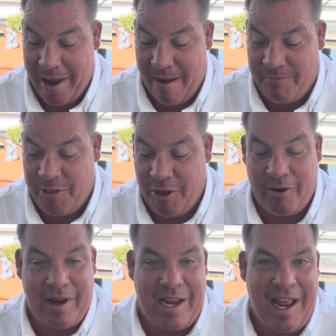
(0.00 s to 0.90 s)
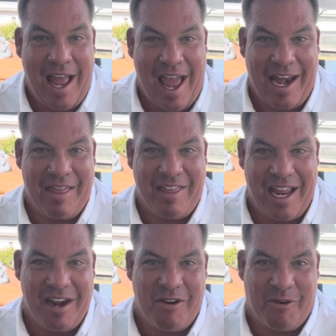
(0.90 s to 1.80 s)
have 30. And in
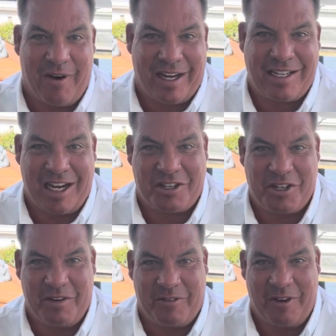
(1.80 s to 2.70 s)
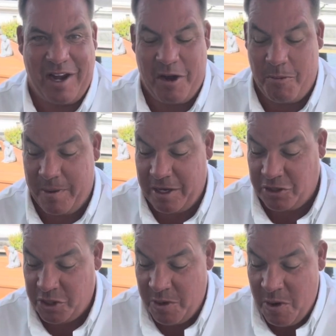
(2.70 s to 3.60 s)
the indirect section of Hernando
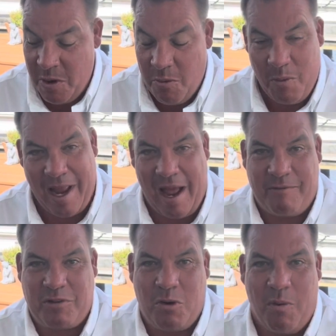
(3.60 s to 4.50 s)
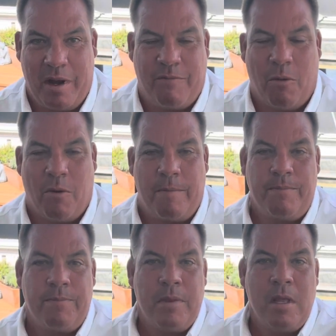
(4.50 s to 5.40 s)
Beach, we have 24.
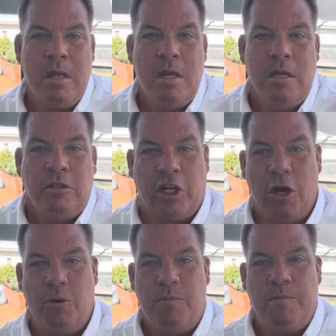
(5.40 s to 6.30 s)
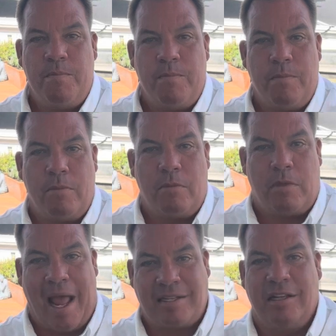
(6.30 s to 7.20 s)
So
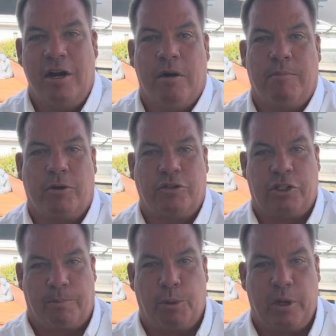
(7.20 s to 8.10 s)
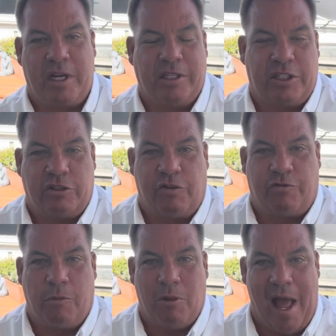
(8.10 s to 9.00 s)
that's the numbers. They're pretty consistent
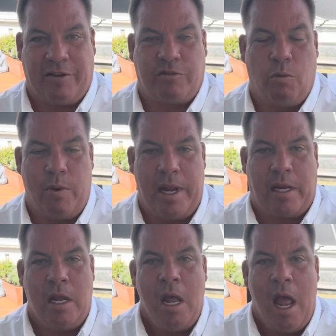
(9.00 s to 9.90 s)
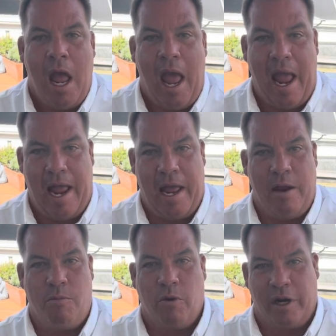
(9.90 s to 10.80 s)
from last week.
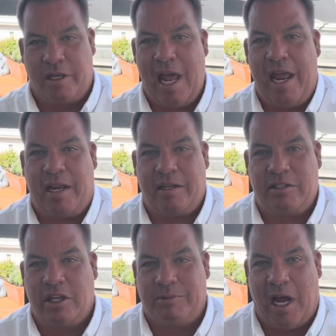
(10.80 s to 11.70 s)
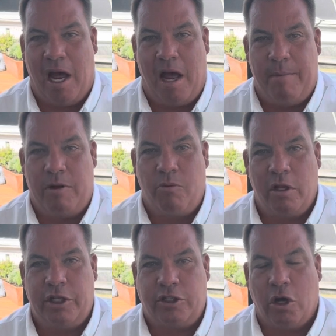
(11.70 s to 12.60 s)
And we're going to take some time and
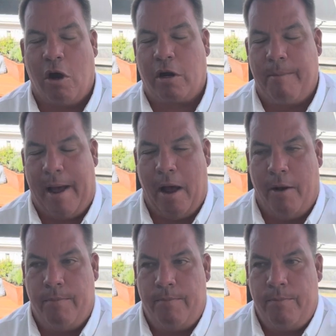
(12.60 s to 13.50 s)
really talk about